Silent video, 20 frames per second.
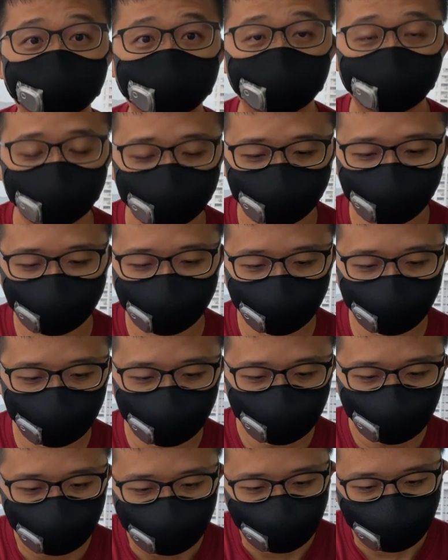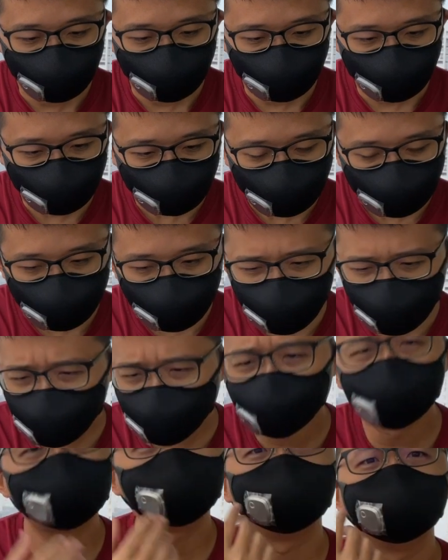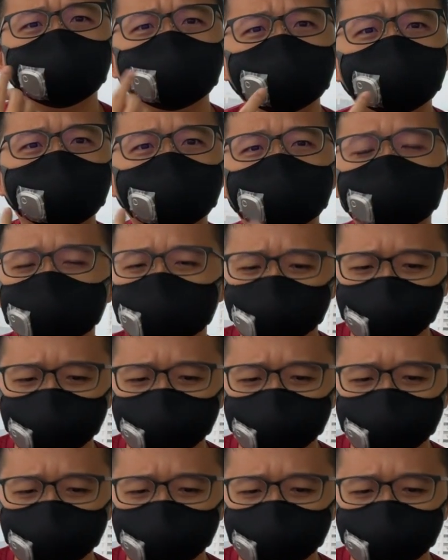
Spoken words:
lifestyle. I'll probably wear this